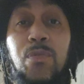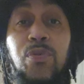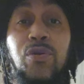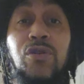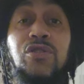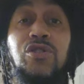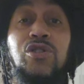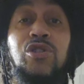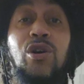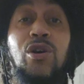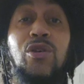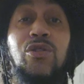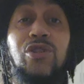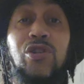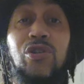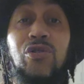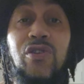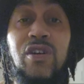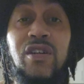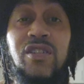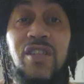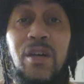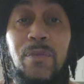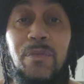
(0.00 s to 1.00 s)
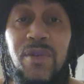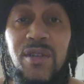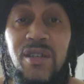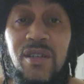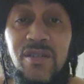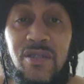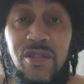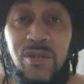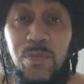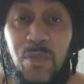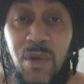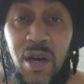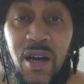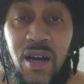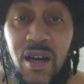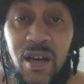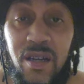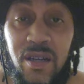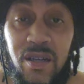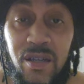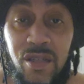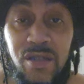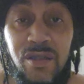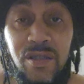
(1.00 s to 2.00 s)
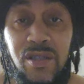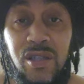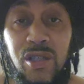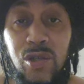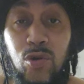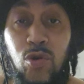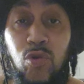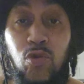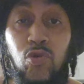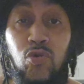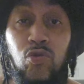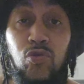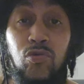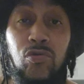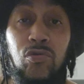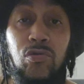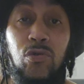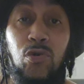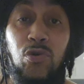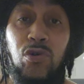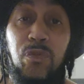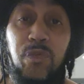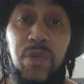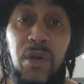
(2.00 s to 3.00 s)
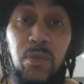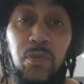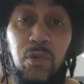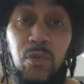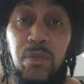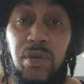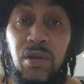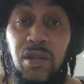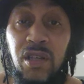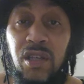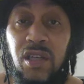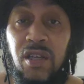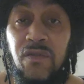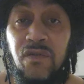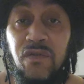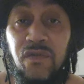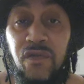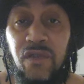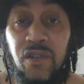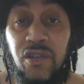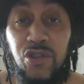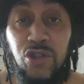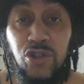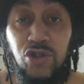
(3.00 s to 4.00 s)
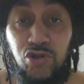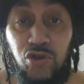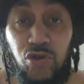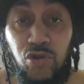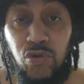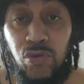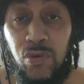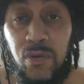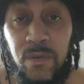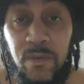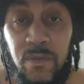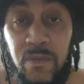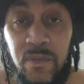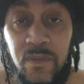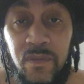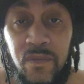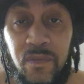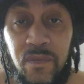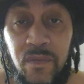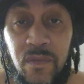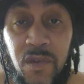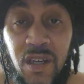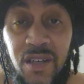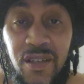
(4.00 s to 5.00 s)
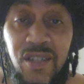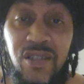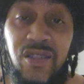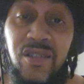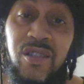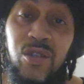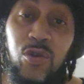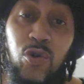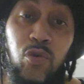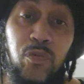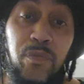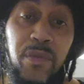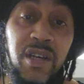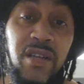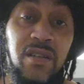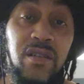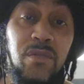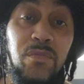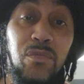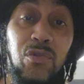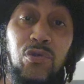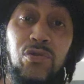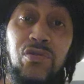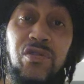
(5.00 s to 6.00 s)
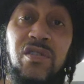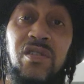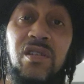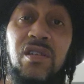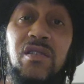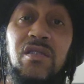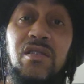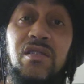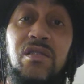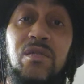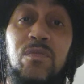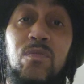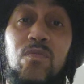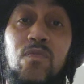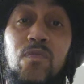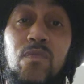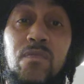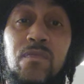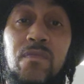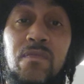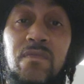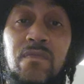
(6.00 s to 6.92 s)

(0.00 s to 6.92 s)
Put y'all theories up against mine. Let's see who the people believe is true. Let's see who make the most sense.